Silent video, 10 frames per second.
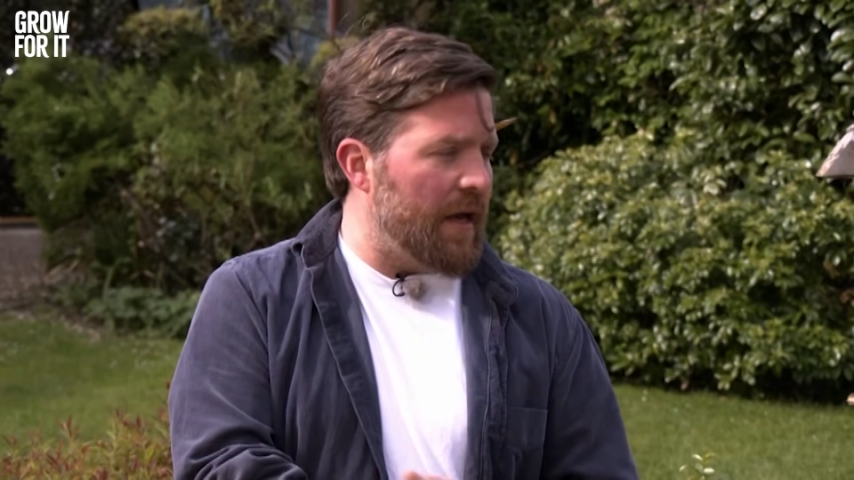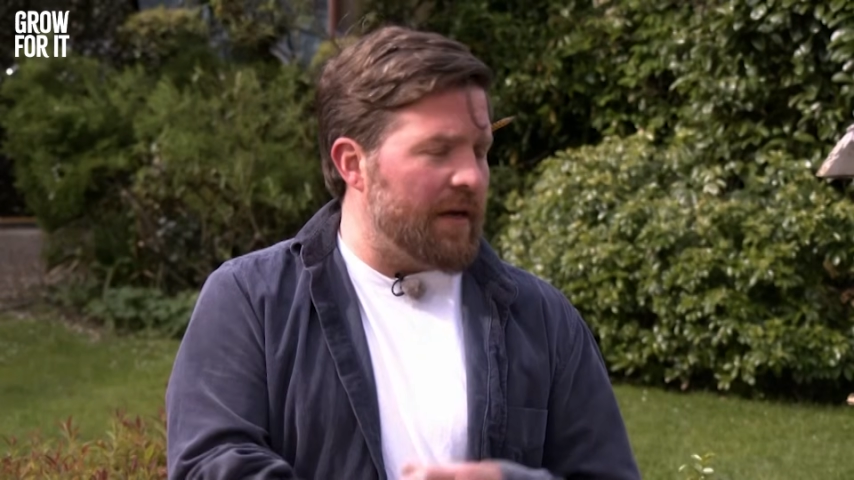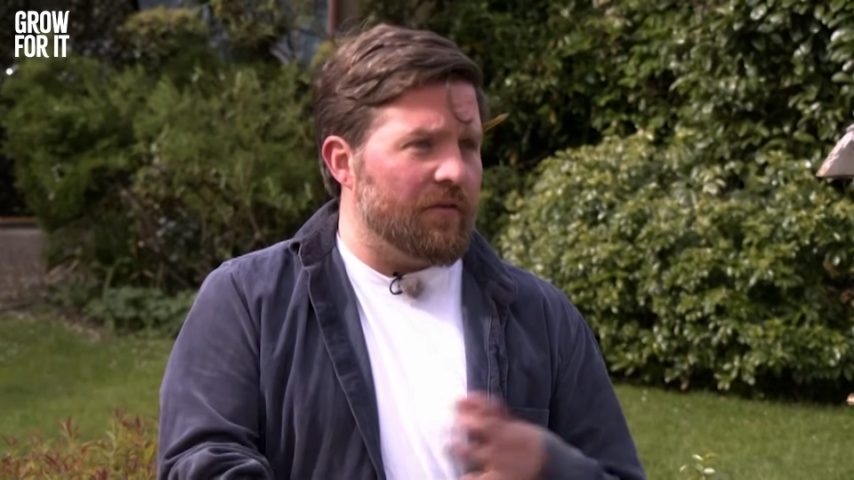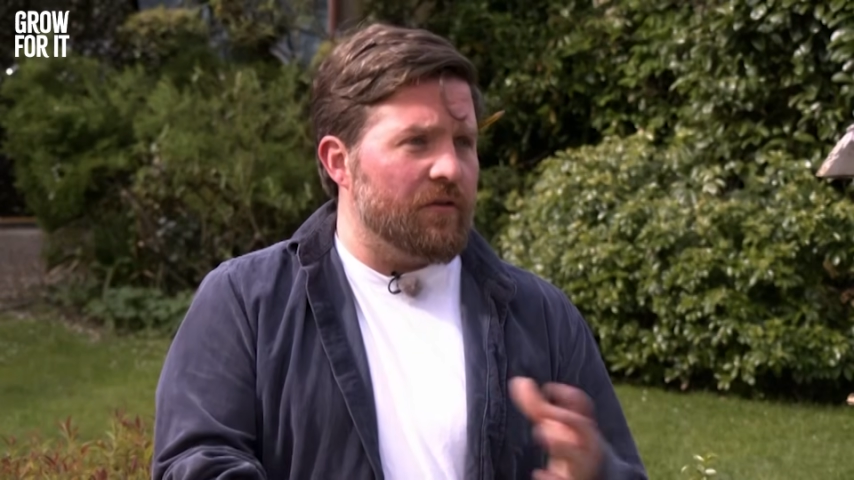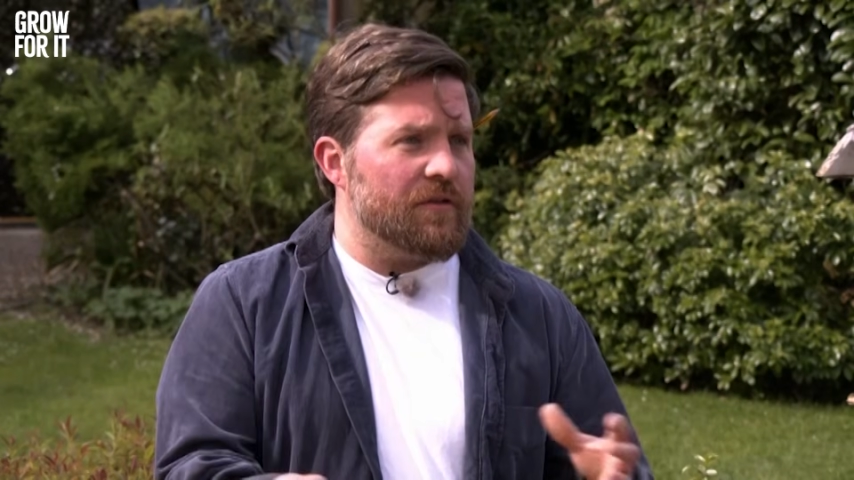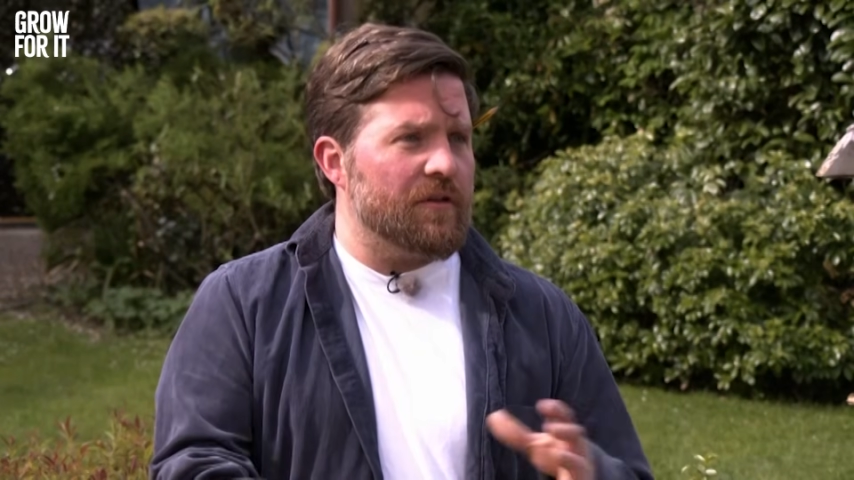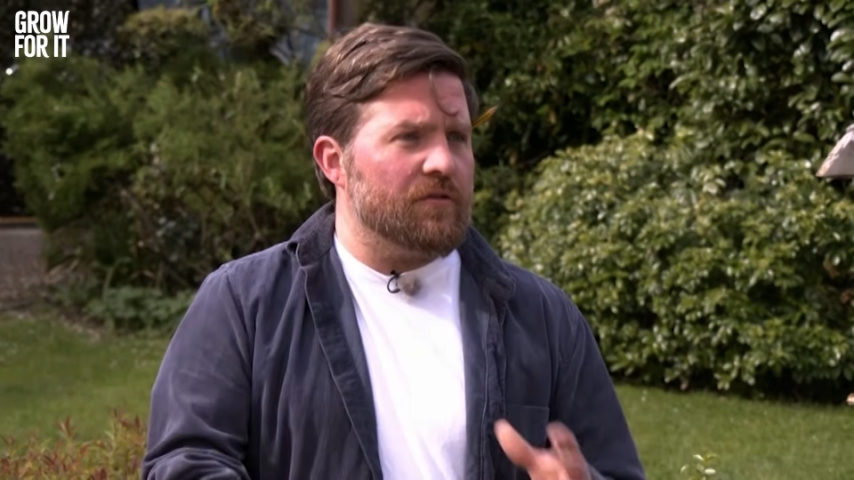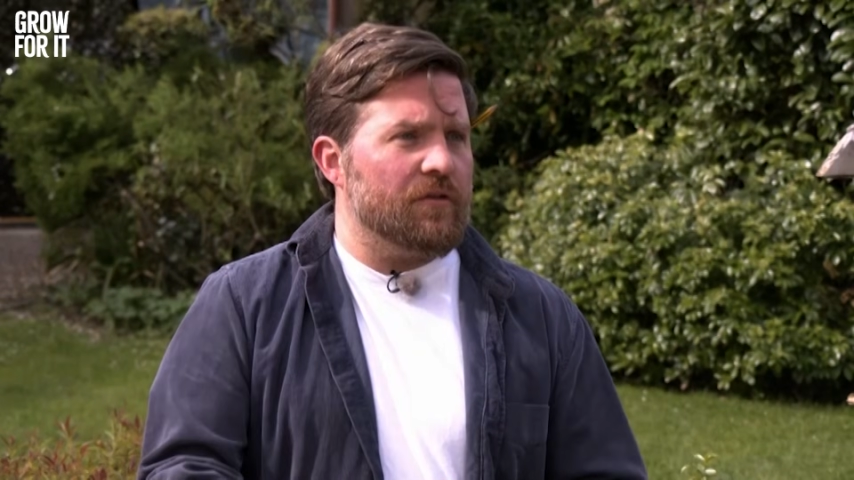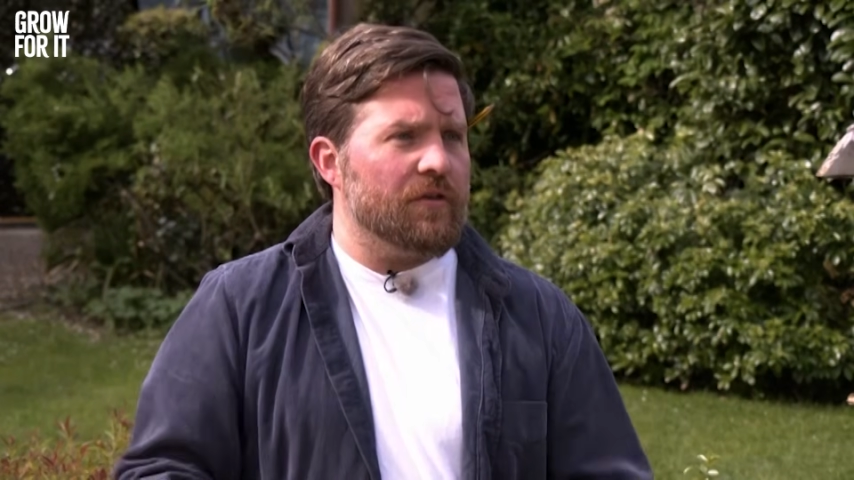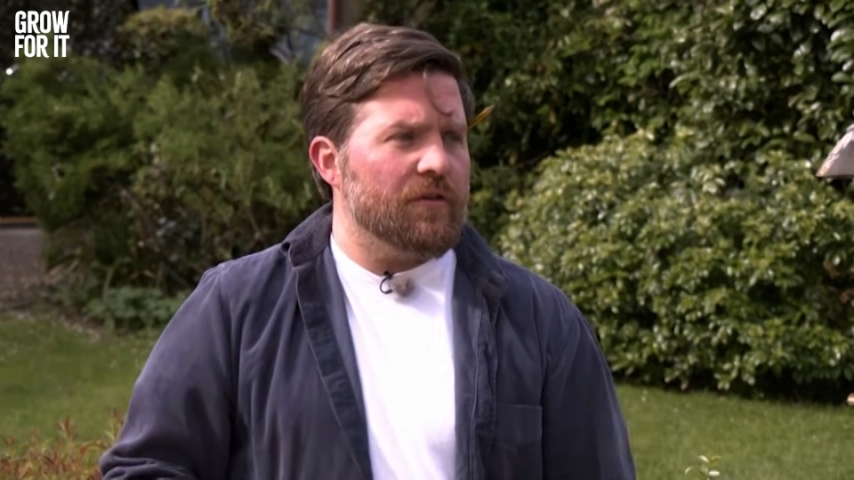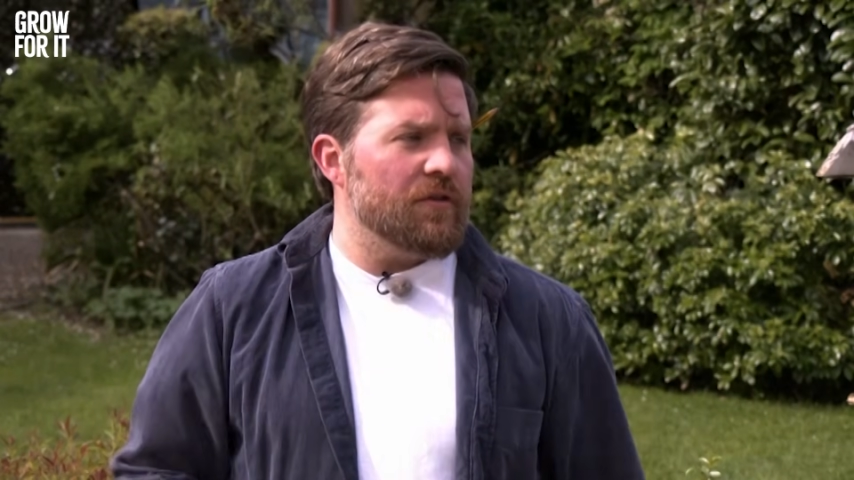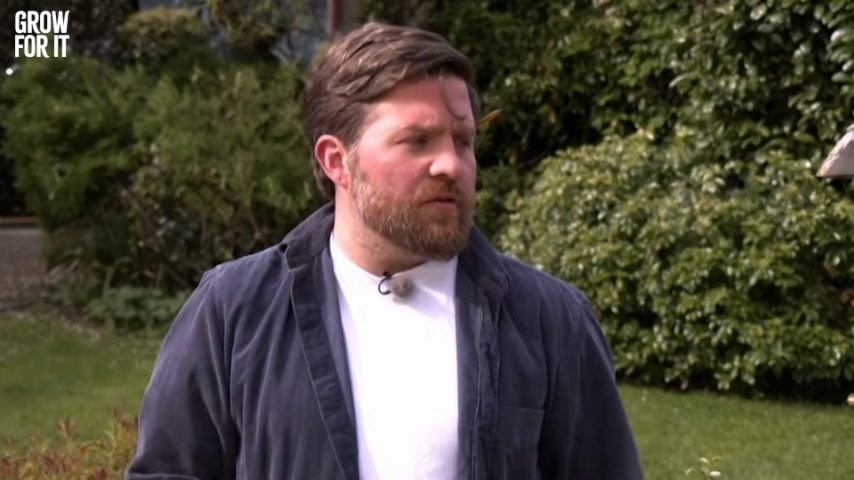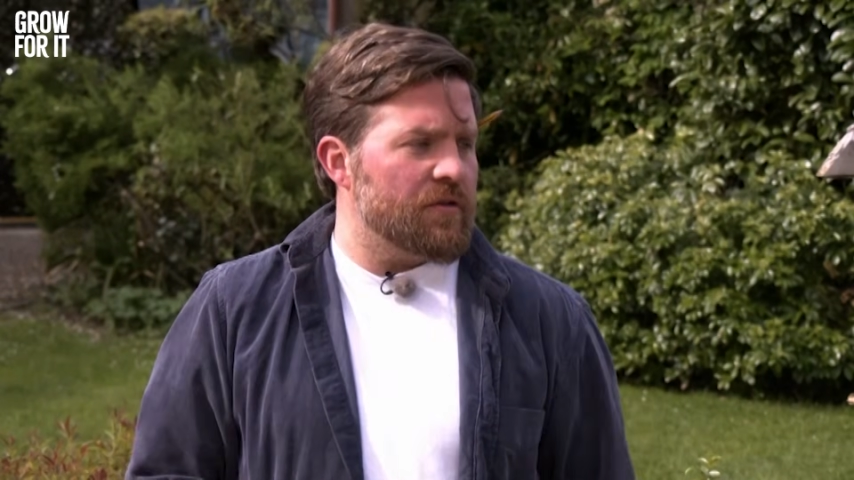Any of those things are good to use.